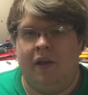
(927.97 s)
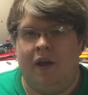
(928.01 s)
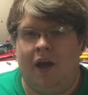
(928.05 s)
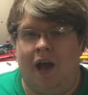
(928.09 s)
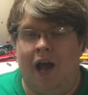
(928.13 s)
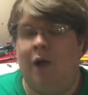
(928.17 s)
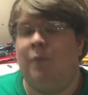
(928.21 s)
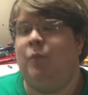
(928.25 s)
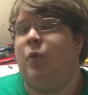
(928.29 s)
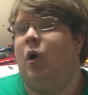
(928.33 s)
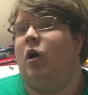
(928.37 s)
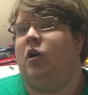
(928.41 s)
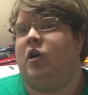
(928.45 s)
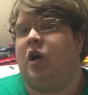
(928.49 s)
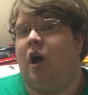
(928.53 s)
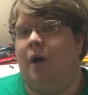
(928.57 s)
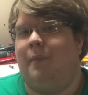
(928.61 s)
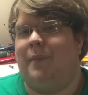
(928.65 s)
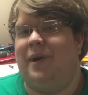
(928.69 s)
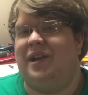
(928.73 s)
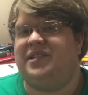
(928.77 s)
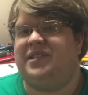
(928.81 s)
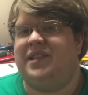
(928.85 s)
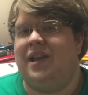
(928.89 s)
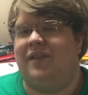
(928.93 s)
I'm
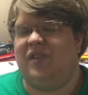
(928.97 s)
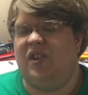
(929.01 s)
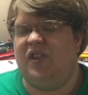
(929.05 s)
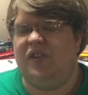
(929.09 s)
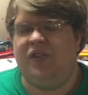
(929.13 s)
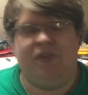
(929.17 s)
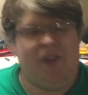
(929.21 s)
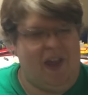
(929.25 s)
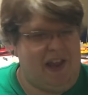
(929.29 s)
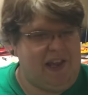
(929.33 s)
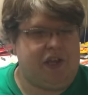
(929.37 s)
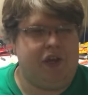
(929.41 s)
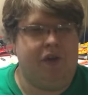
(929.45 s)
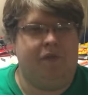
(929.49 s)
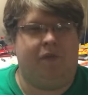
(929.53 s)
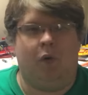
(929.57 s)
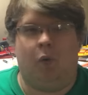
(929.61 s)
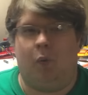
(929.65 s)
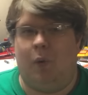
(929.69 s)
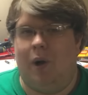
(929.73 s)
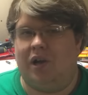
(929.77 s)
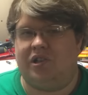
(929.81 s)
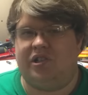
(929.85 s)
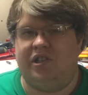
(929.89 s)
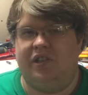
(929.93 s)
WalcomS7, thank you for
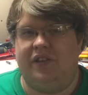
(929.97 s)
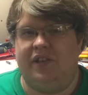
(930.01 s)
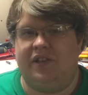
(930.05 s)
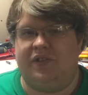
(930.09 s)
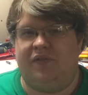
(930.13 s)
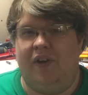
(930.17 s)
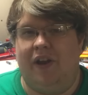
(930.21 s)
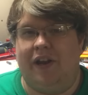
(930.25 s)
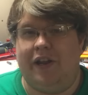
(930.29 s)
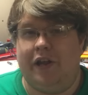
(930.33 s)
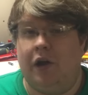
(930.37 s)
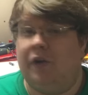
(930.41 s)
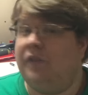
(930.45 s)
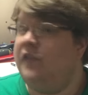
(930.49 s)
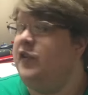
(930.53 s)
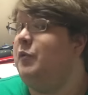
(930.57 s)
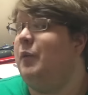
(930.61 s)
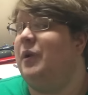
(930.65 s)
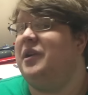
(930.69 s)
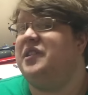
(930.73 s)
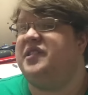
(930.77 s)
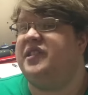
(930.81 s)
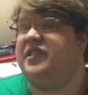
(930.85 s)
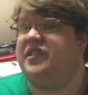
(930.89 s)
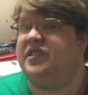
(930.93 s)
watching this video. If you
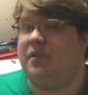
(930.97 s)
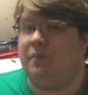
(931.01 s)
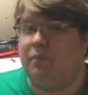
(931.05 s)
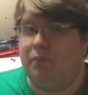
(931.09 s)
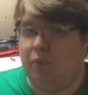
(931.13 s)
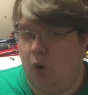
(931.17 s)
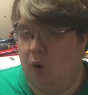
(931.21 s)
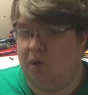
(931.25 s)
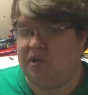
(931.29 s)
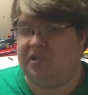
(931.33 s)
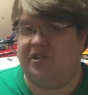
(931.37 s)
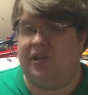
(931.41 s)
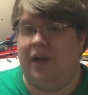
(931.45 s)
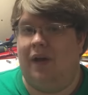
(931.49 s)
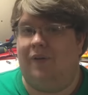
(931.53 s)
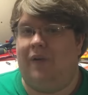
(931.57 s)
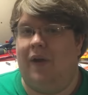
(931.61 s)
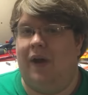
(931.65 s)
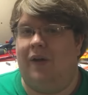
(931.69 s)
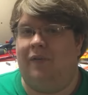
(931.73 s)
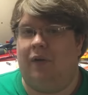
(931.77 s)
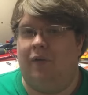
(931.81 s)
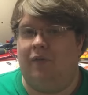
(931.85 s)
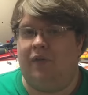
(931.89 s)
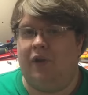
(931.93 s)
want to see some more stuff
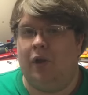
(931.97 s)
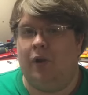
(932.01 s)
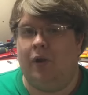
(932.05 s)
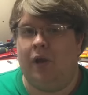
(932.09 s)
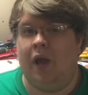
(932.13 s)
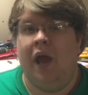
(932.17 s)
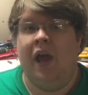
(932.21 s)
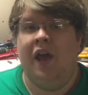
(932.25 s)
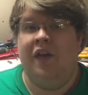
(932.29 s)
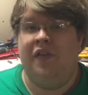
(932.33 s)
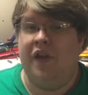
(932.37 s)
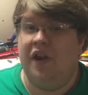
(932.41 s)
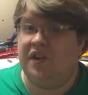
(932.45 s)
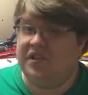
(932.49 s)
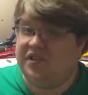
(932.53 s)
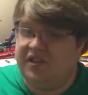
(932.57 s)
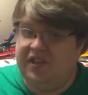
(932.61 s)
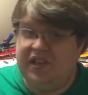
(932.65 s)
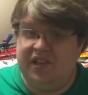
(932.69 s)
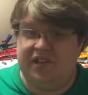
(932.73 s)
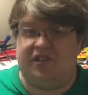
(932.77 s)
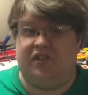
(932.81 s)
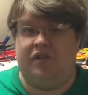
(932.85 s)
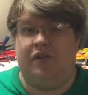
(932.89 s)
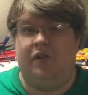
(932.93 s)
I've reviewed, there's
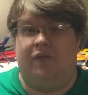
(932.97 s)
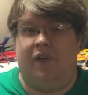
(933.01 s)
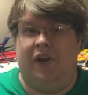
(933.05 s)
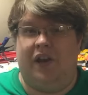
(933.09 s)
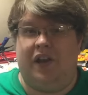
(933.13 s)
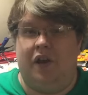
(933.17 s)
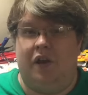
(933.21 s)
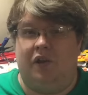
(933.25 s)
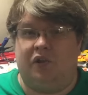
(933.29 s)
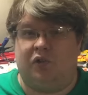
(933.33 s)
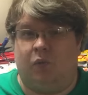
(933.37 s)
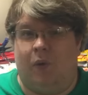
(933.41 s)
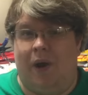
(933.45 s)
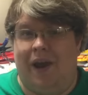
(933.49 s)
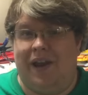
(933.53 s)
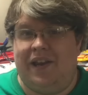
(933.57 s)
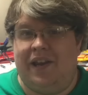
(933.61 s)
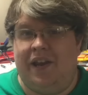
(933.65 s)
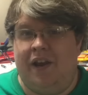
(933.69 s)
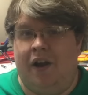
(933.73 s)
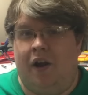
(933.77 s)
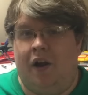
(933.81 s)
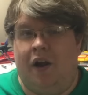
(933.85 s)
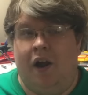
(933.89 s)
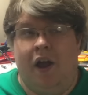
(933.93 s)
these two videos right
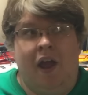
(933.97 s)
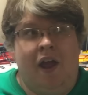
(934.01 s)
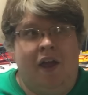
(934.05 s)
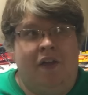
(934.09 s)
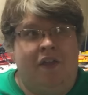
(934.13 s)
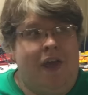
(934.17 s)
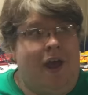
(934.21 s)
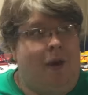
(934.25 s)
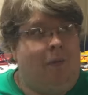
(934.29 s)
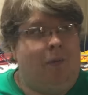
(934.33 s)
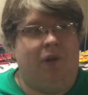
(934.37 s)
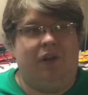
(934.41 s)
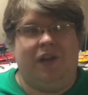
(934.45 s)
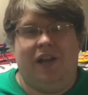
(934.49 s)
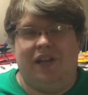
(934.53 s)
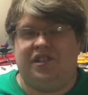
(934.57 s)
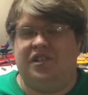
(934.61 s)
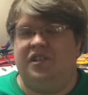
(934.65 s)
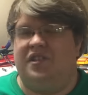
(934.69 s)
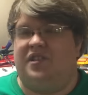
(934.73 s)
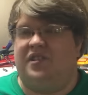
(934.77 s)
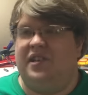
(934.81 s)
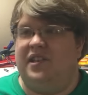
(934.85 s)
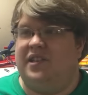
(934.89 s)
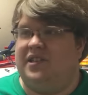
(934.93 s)
here that will let
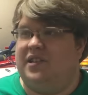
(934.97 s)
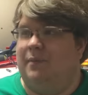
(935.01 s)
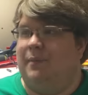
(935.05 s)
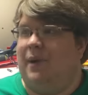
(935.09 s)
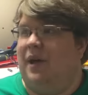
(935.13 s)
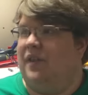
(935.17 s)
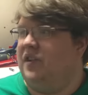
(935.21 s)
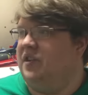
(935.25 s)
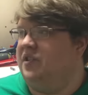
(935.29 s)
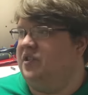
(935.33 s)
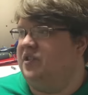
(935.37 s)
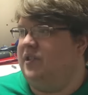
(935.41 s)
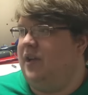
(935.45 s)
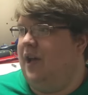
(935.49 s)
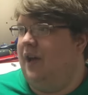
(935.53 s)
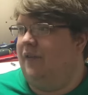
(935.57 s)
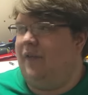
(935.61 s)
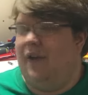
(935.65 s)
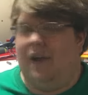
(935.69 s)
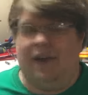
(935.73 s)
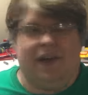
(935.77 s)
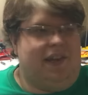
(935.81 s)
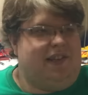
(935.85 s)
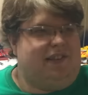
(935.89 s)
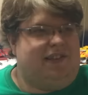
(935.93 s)
you see some other stuff.
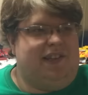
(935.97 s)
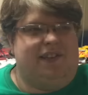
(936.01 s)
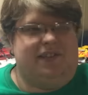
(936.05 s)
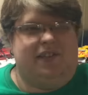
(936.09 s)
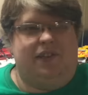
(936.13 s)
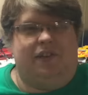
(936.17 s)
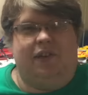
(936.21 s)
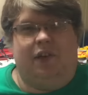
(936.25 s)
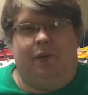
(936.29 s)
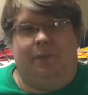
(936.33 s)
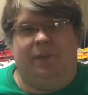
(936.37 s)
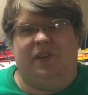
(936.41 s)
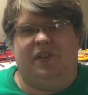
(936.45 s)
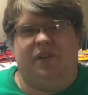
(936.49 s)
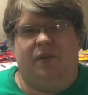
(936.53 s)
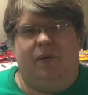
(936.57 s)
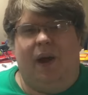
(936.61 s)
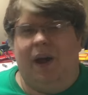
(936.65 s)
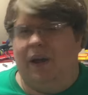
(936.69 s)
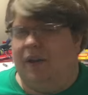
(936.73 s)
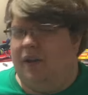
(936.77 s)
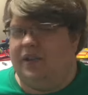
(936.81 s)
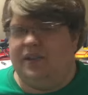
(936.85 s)
I guess that's a little bit too high.